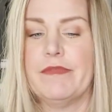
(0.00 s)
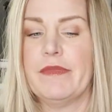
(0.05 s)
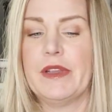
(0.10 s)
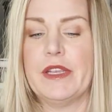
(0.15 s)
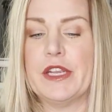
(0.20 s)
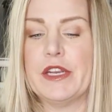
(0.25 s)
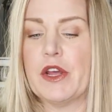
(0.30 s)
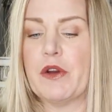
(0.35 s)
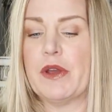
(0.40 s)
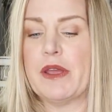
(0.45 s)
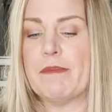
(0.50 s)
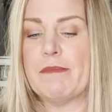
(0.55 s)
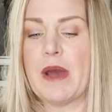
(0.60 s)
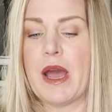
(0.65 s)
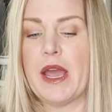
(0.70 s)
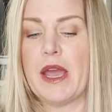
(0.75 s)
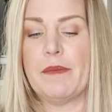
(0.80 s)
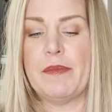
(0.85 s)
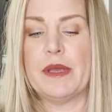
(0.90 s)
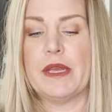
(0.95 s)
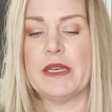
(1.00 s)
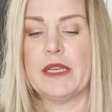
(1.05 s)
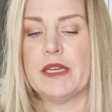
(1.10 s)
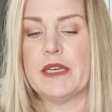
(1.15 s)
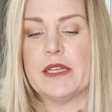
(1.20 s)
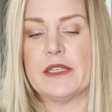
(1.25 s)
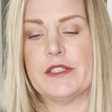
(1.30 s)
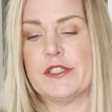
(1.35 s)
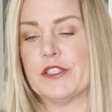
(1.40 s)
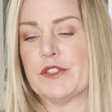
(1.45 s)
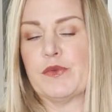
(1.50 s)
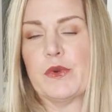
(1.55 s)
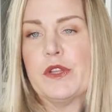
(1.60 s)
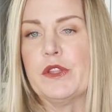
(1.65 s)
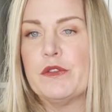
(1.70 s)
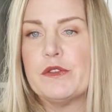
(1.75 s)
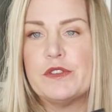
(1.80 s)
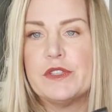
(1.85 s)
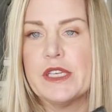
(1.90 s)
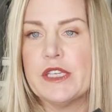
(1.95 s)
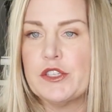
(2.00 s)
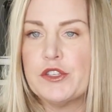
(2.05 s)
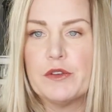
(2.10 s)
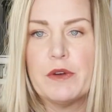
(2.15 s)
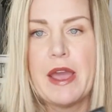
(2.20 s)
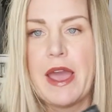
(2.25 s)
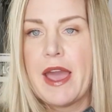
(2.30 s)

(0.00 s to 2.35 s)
in my opinion, it's just one of those things you'll